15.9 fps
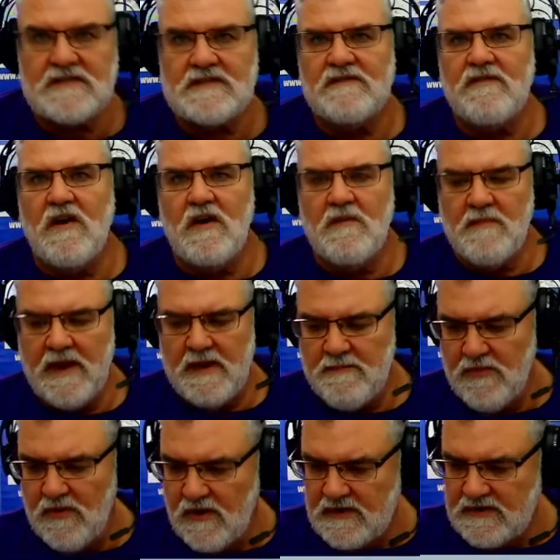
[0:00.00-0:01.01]
of all my
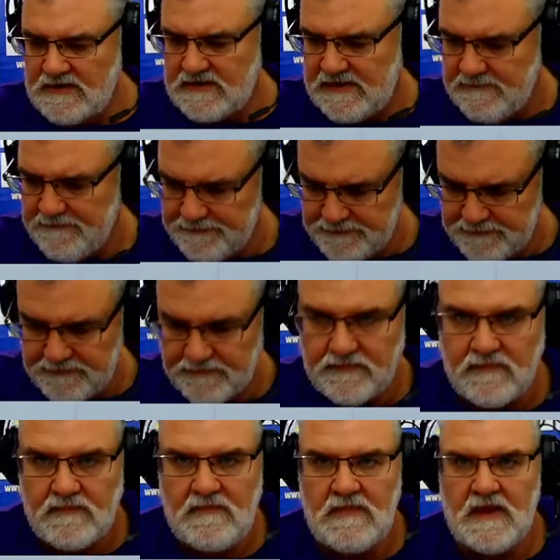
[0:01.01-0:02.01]
books and
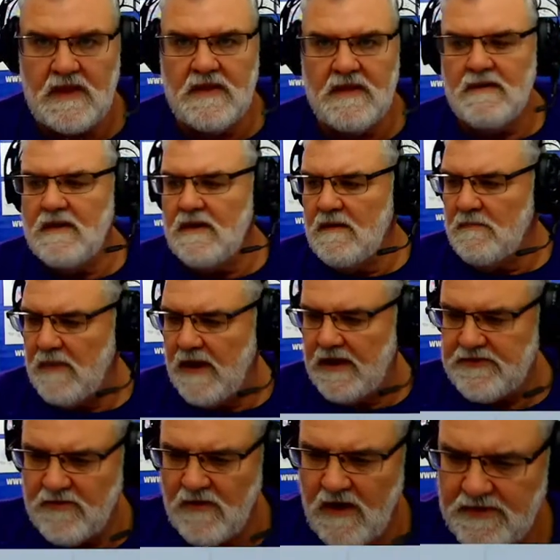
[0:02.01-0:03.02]
my
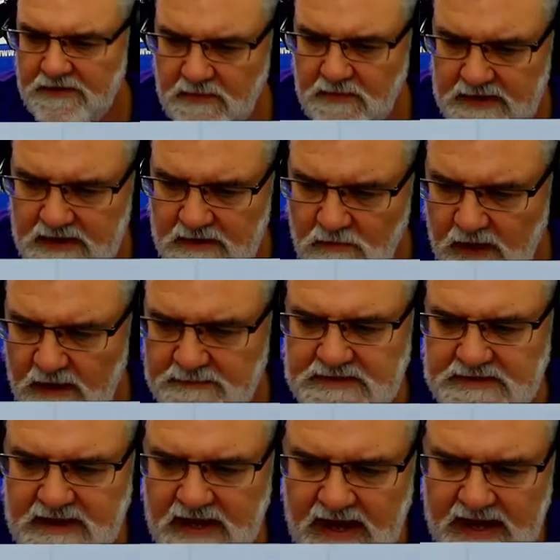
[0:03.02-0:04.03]
Draw 3D
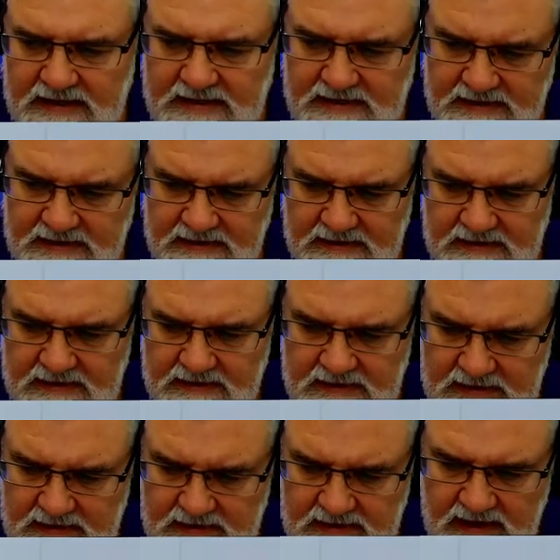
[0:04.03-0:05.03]
website.
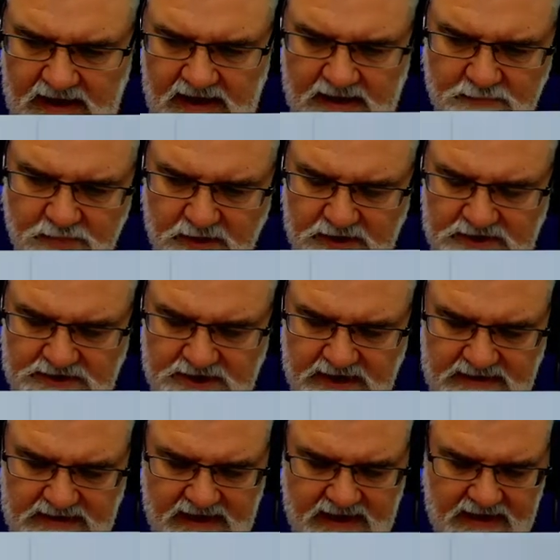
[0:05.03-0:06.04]
I appreciate
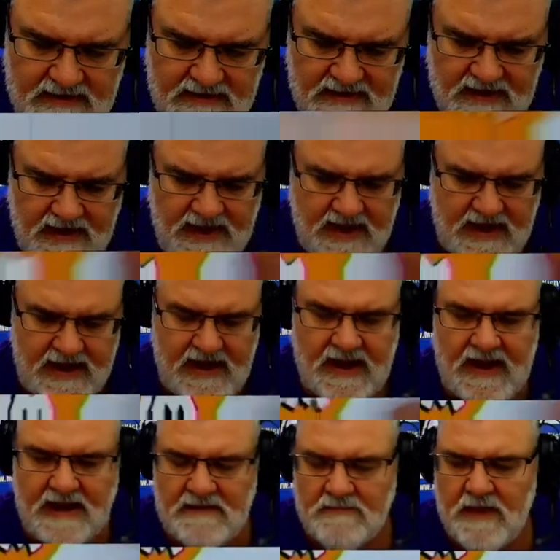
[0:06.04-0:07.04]
that.
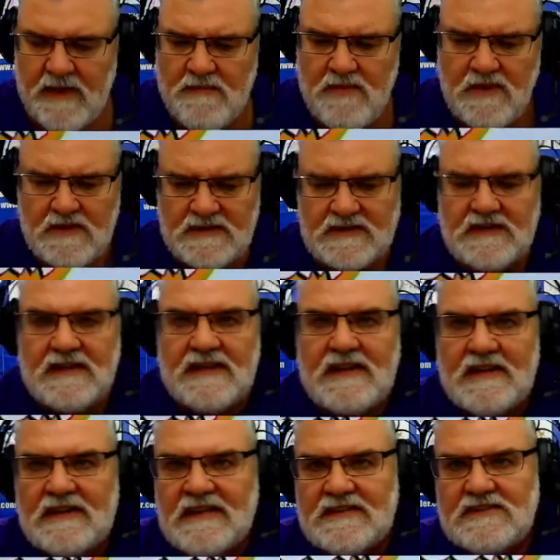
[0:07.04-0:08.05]
And my books.
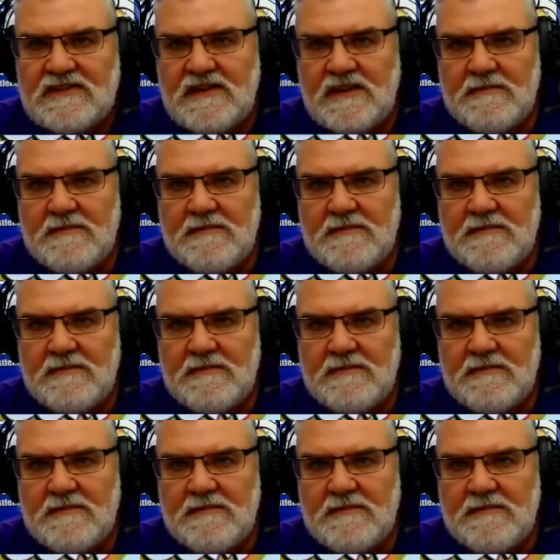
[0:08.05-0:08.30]
Let's, let